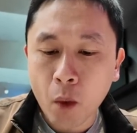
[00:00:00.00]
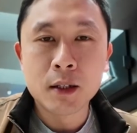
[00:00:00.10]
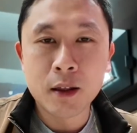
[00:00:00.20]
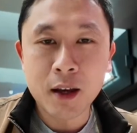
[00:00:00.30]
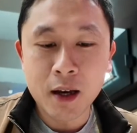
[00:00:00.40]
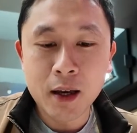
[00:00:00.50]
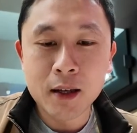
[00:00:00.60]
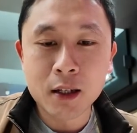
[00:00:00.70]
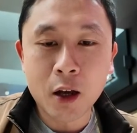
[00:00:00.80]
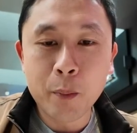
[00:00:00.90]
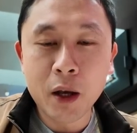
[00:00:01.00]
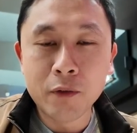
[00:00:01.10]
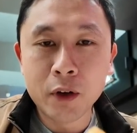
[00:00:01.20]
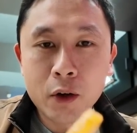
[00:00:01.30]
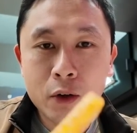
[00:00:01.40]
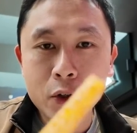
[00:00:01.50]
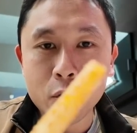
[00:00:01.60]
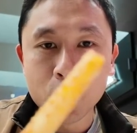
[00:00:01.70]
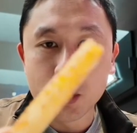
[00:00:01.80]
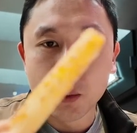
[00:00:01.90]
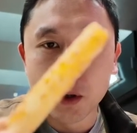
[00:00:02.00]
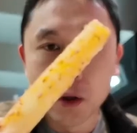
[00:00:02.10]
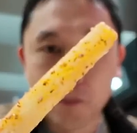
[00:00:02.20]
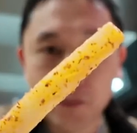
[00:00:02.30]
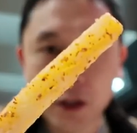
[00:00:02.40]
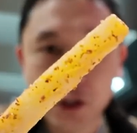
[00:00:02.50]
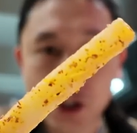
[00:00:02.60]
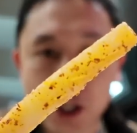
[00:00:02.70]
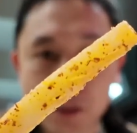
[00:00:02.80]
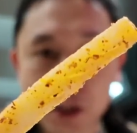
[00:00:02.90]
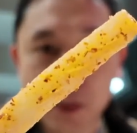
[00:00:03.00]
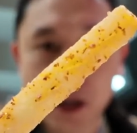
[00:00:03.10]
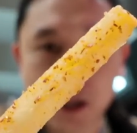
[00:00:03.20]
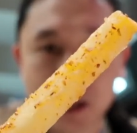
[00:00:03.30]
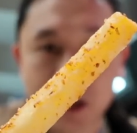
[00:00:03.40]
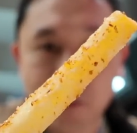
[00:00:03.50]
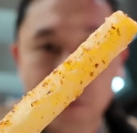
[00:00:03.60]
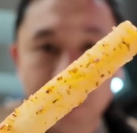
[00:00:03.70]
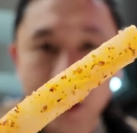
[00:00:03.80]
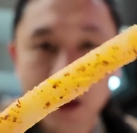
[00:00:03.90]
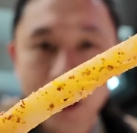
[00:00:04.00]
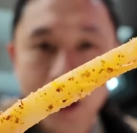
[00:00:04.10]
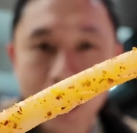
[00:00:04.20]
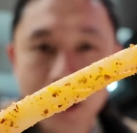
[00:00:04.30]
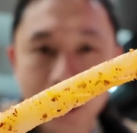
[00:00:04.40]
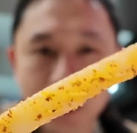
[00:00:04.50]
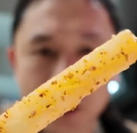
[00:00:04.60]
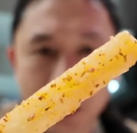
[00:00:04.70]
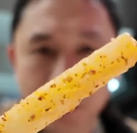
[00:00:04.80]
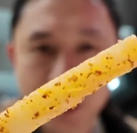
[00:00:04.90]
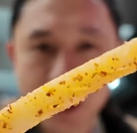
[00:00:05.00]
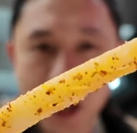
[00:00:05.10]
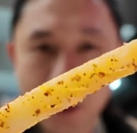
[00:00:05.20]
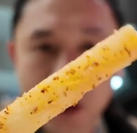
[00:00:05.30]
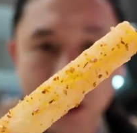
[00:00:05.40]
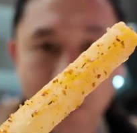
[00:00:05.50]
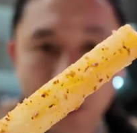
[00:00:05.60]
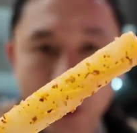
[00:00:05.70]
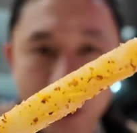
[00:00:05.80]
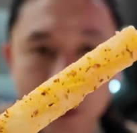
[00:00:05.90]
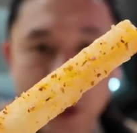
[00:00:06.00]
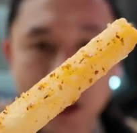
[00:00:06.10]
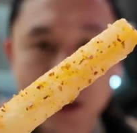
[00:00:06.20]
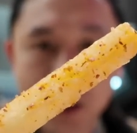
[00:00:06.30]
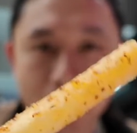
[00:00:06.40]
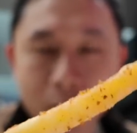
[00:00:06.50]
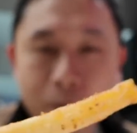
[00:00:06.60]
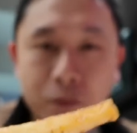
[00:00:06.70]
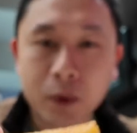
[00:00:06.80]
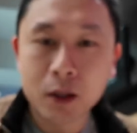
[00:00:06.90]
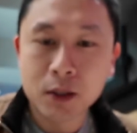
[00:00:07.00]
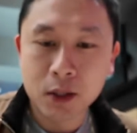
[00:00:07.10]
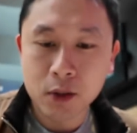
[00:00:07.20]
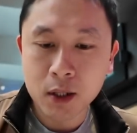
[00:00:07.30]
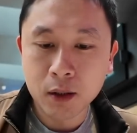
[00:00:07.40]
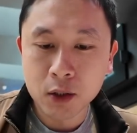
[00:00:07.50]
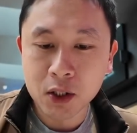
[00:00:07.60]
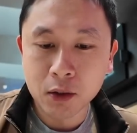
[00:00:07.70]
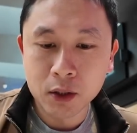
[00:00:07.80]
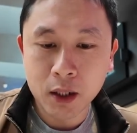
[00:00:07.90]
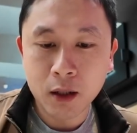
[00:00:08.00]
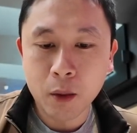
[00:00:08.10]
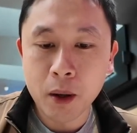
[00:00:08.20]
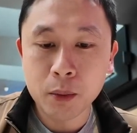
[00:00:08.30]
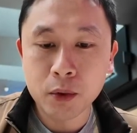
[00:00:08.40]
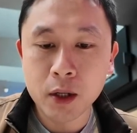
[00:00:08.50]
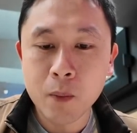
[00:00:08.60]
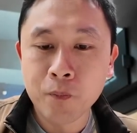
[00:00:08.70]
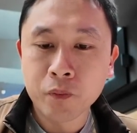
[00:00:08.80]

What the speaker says: So that is a bit of an unusual chip spice. It's a little sort of sour when you bite into it. So it's a little salty, a little peppery,